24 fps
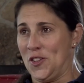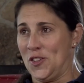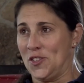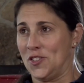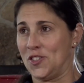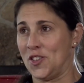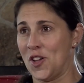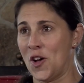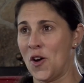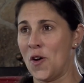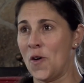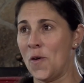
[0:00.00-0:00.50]

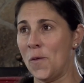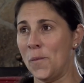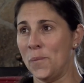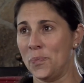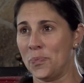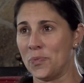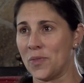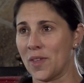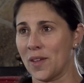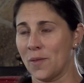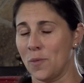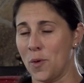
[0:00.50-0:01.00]
So
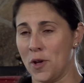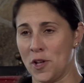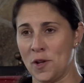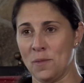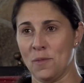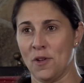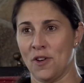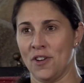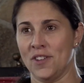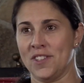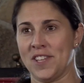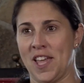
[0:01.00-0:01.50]
William
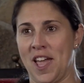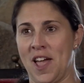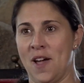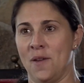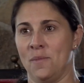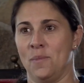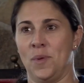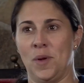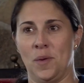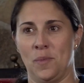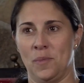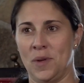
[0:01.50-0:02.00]
Lawrence
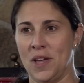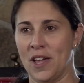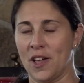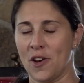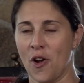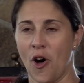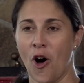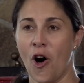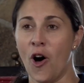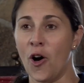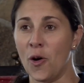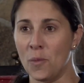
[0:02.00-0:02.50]
Camp, being an
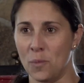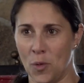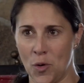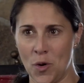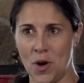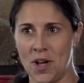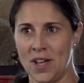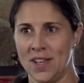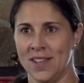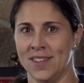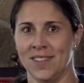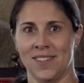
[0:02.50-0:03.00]
all
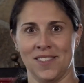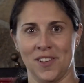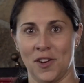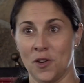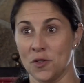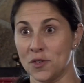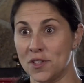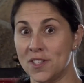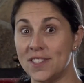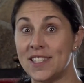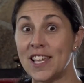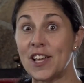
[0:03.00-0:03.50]
boys, you know,
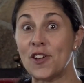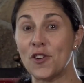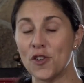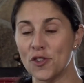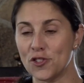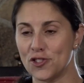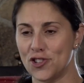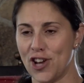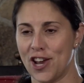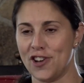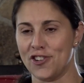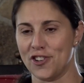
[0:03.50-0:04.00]
single
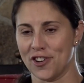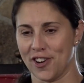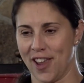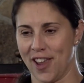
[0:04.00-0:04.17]
gender